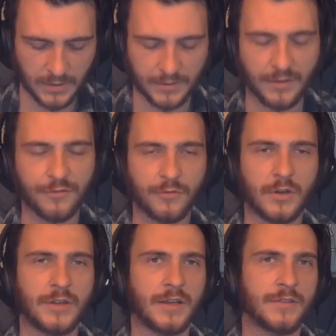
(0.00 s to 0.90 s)
This
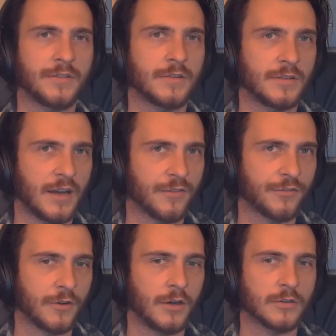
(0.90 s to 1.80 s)
one and the last
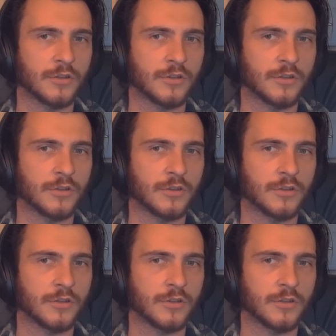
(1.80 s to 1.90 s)
song